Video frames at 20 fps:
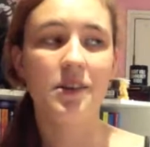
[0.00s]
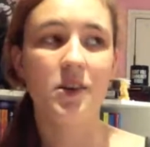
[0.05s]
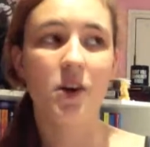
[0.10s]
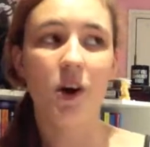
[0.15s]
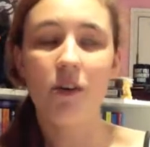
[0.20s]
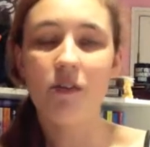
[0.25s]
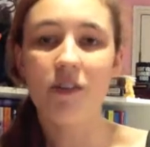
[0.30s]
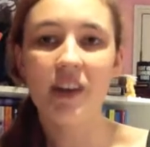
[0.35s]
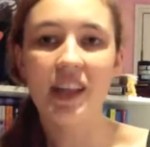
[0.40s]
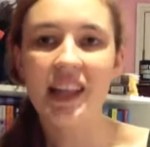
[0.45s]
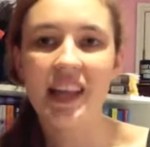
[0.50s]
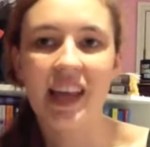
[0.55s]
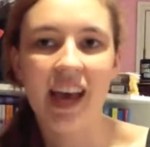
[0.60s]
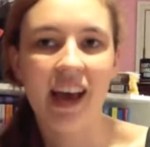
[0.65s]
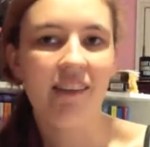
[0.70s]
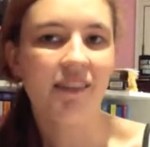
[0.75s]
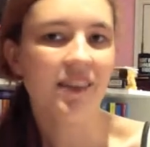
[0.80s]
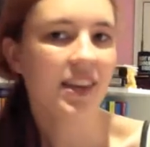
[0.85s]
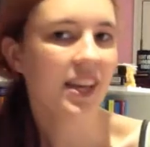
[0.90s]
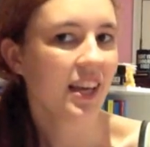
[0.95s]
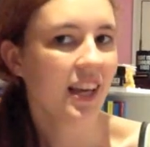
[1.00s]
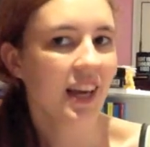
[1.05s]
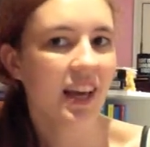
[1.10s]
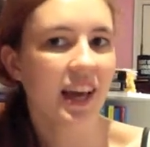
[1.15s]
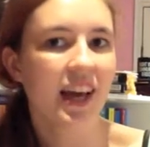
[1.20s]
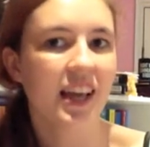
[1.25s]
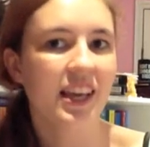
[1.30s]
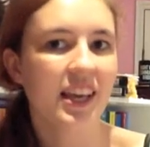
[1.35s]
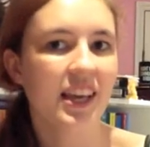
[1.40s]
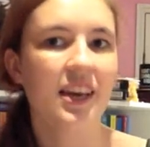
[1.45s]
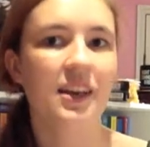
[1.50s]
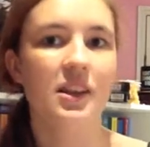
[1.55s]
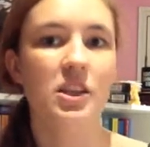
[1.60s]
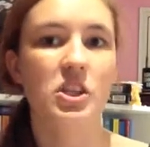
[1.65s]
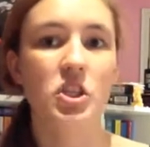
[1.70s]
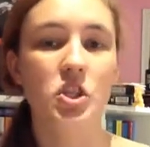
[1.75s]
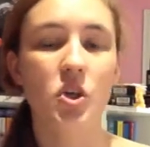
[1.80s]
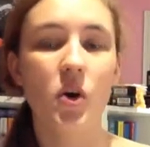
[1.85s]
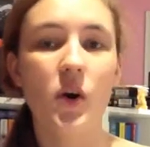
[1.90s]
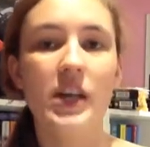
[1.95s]
not really having any other
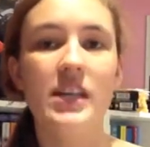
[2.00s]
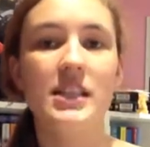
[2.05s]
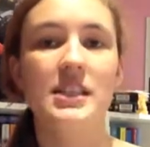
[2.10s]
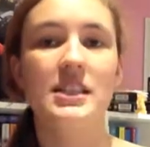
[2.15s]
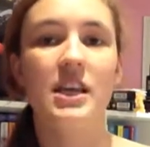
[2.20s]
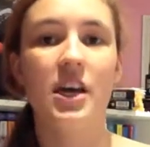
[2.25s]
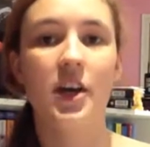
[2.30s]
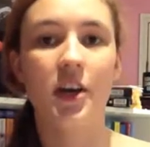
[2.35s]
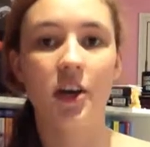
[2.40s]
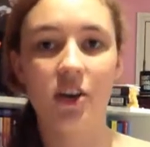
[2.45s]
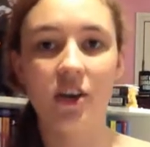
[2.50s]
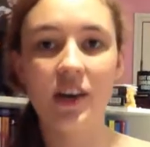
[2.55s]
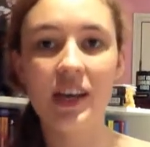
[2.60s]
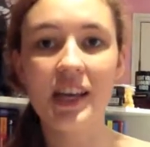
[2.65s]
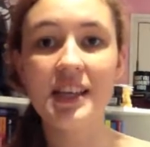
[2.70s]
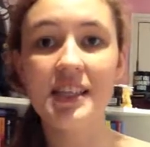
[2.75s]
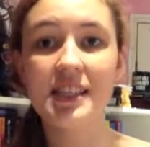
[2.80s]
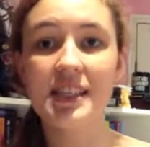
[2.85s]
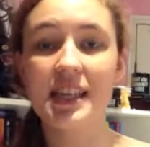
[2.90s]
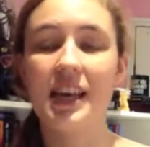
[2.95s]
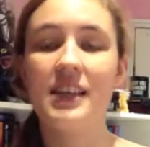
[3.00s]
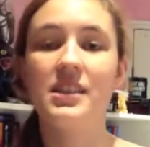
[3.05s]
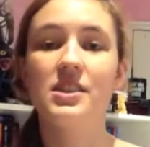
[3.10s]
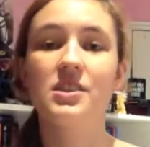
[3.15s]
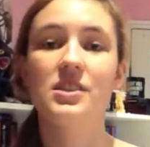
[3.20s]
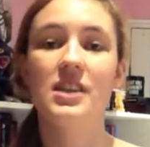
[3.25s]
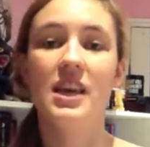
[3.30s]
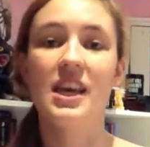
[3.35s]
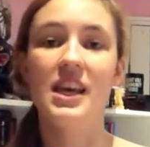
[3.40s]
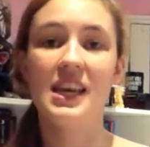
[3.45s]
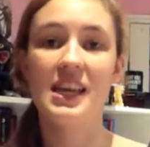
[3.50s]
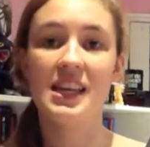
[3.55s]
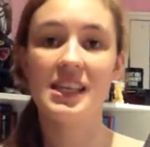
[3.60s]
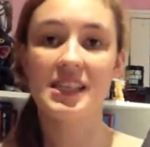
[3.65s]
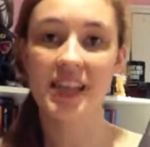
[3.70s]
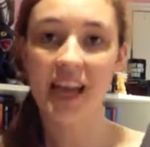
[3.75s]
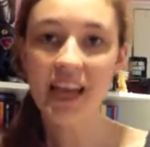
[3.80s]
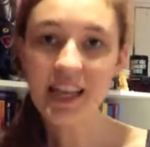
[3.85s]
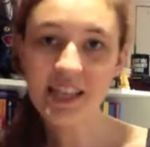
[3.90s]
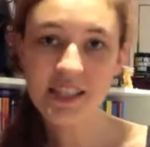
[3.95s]
choice, agrees and he
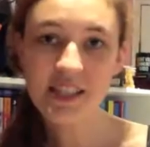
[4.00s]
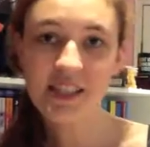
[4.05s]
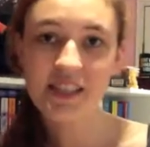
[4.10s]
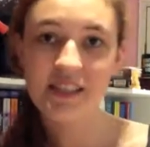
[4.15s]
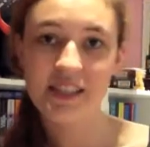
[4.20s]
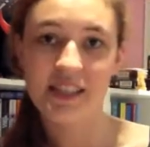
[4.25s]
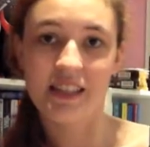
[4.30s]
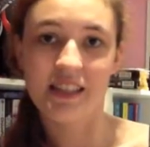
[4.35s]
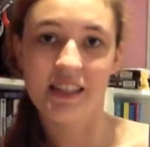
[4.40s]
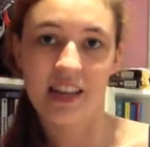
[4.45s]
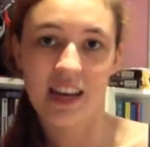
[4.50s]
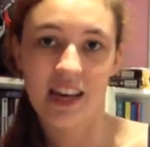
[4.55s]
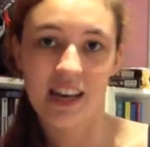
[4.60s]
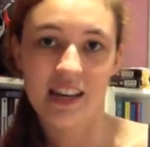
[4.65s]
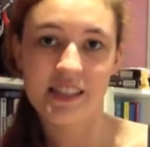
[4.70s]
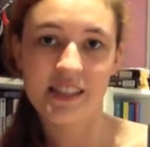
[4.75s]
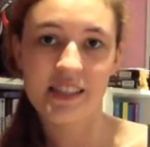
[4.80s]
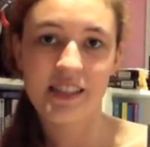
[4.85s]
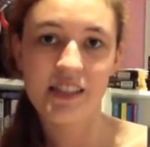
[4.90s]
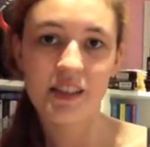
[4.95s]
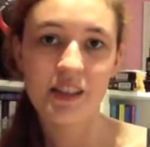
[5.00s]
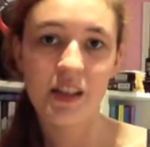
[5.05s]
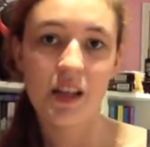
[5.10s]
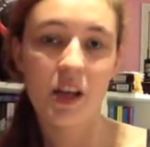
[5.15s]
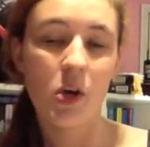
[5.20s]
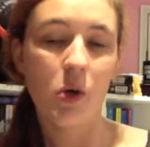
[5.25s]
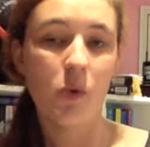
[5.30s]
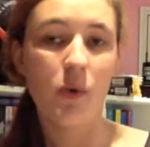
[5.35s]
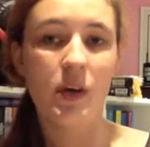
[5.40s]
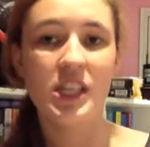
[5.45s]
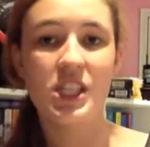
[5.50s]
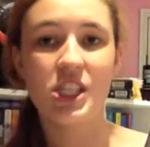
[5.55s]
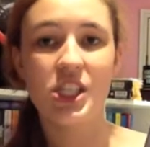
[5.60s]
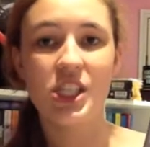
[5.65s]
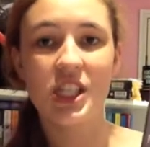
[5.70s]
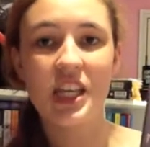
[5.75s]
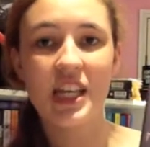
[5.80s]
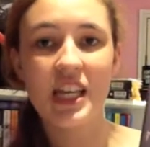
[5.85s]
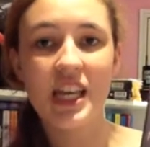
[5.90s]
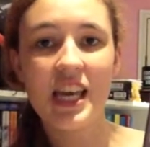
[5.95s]
takes her to the castle where
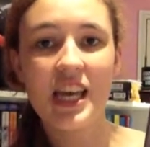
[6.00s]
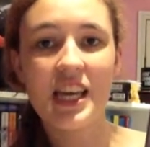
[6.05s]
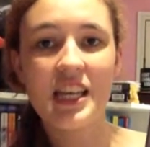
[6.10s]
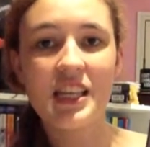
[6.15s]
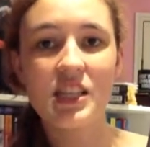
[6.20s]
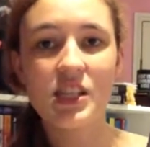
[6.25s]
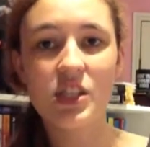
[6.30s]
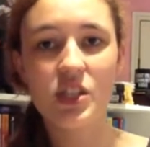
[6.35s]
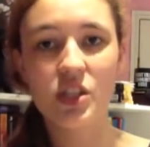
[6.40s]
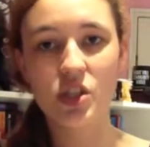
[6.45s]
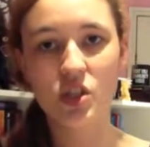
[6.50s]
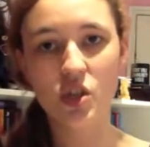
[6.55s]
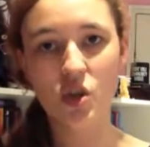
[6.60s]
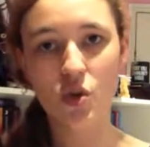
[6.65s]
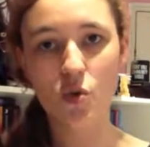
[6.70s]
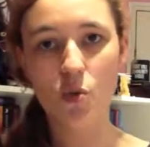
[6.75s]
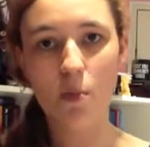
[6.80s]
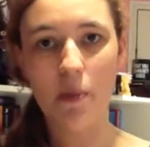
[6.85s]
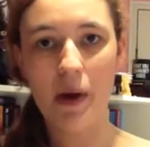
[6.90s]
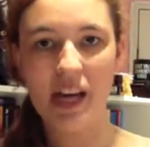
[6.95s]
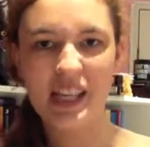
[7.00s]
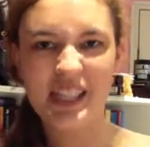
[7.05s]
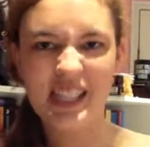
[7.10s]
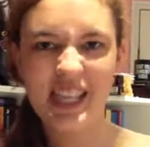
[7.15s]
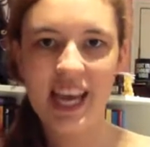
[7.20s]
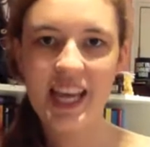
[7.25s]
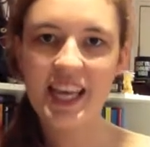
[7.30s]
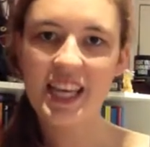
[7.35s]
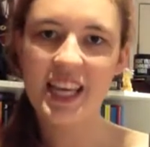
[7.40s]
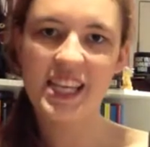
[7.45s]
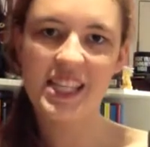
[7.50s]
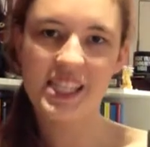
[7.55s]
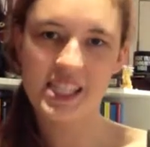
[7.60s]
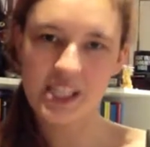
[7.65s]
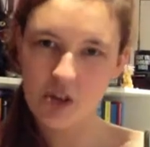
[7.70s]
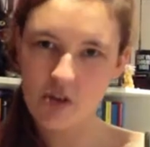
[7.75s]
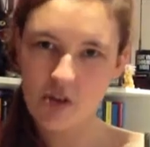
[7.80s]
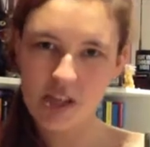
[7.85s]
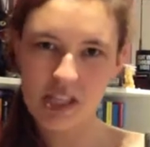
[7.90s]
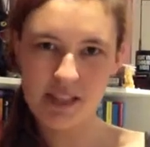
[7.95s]
she is to partake in a
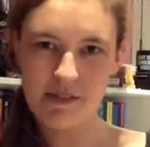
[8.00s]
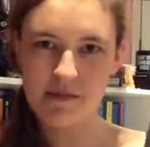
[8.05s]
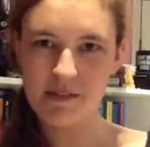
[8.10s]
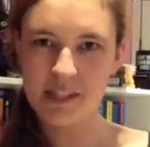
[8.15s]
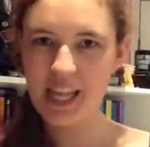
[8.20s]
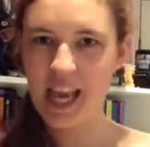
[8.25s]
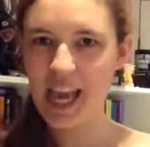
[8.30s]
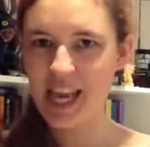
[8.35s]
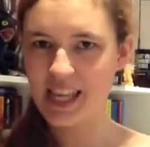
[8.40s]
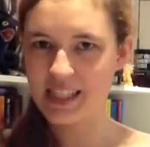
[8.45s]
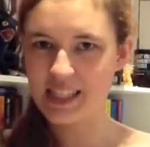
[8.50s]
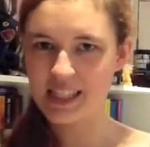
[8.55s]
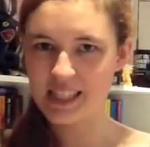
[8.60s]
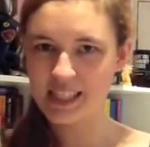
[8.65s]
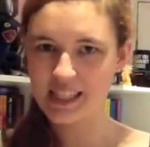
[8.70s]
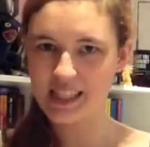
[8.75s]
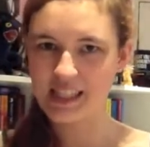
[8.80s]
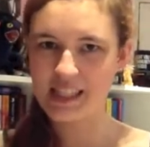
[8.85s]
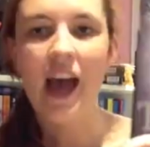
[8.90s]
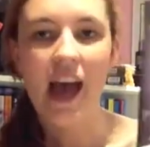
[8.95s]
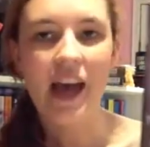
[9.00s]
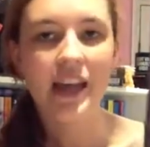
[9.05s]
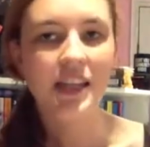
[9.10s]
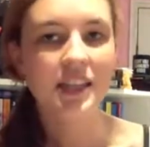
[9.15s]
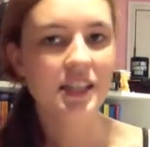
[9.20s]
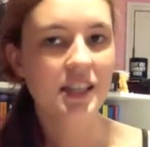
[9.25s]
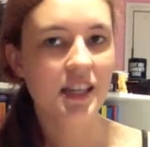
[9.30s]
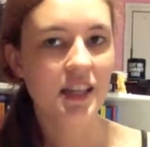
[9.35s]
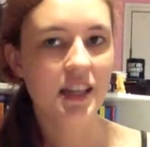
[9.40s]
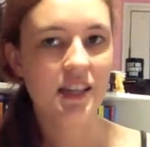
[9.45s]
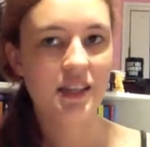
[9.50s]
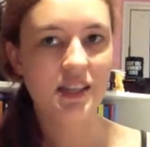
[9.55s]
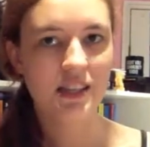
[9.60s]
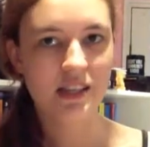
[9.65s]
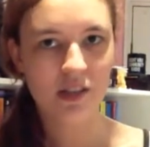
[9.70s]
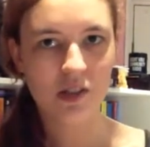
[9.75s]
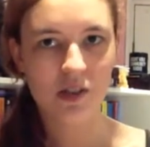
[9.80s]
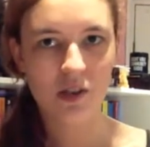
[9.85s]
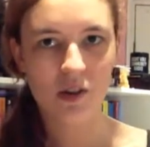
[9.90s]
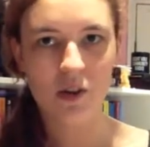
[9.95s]
series of tests and the
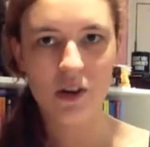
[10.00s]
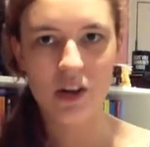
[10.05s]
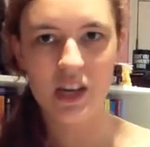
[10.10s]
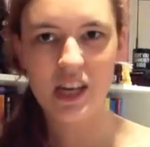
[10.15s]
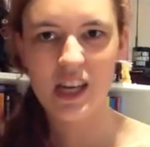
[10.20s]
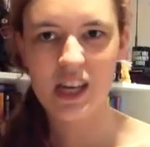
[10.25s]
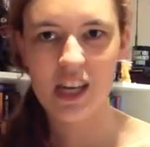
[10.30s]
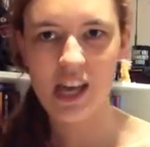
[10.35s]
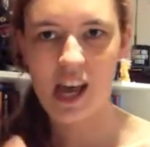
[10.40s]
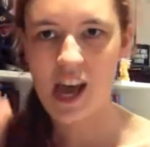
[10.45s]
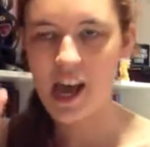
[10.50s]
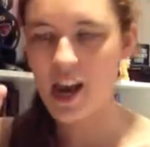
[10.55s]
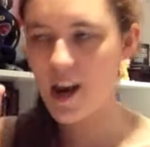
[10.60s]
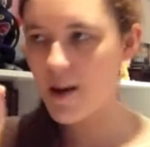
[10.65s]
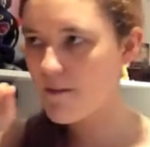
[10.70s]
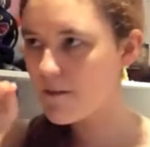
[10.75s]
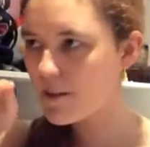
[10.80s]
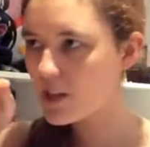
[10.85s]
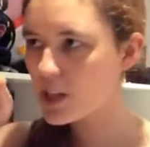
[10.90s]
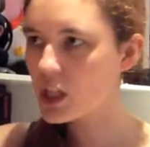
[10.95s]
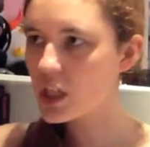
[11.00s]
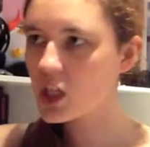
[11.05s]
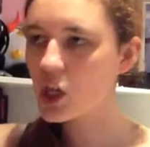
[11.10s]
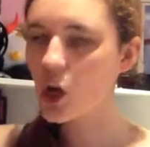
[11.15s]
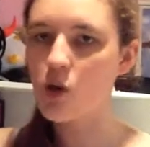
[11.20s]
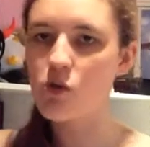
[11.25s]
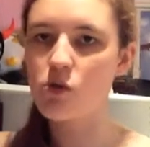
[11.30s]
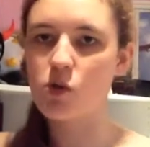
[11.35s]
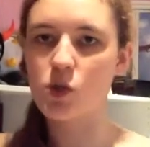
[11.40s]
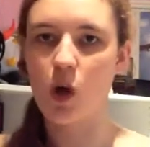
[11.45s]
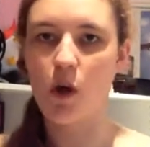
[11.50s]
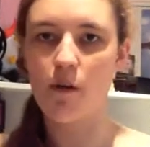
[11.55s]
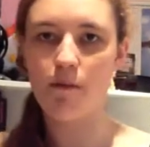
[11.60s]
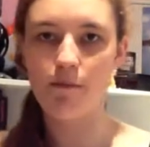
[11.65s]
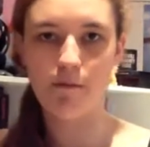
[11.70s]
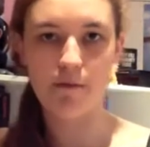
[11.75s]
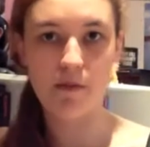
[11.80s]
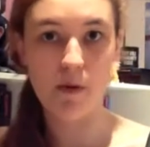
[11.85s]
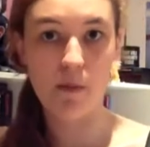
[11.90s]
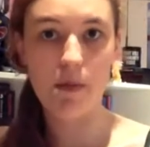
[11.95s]
story kind of goes off
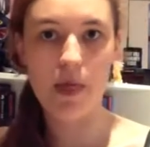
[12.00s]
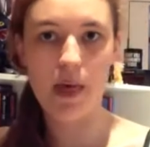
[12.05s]
from